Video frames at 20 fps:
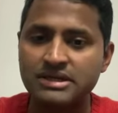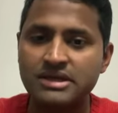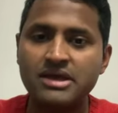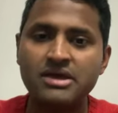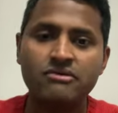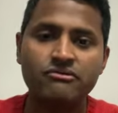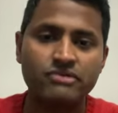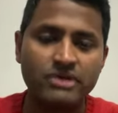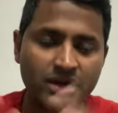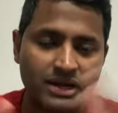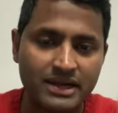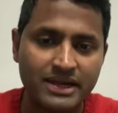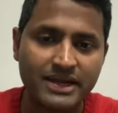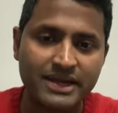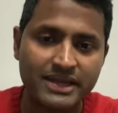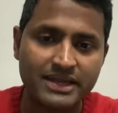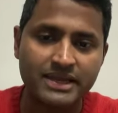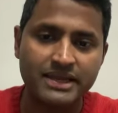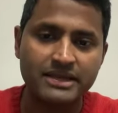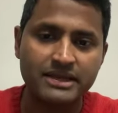We are leading
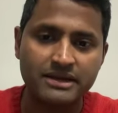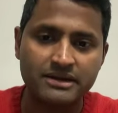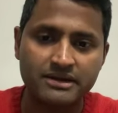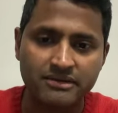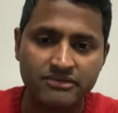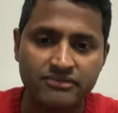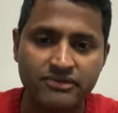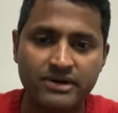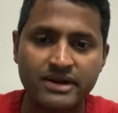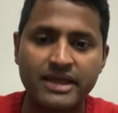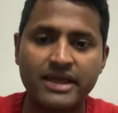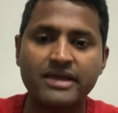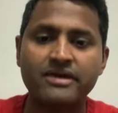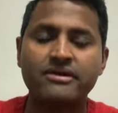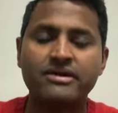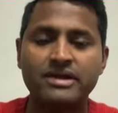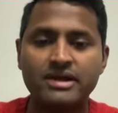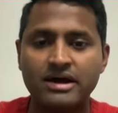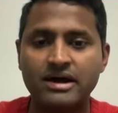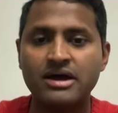in a different
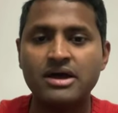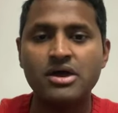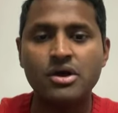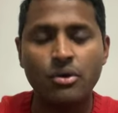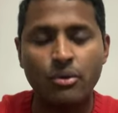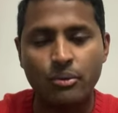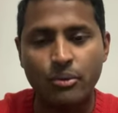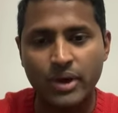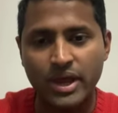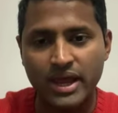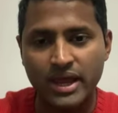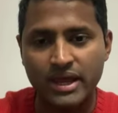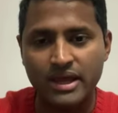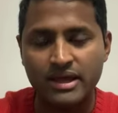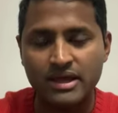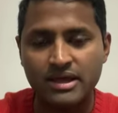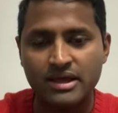area where